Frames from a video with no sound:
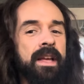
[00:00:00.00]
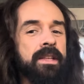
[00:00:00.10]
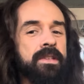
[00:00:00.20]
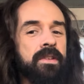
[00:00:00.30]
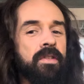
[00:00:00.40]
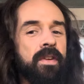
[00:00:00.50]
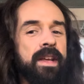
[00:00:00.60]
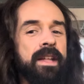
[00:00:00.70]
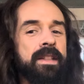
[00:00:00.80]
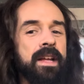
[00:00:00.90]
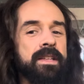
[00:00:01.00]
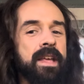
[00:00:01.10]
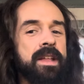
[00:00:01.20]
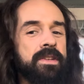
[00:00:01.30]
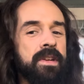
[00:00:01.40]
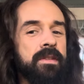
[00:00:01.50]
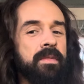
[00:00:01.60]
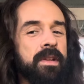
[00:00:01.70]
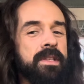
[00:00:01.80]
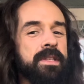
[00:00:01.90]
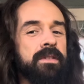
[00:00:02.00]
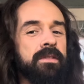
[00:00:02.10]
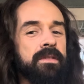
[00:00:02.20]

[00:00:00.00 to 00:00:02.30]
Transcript: It doesn't create that tension, but it still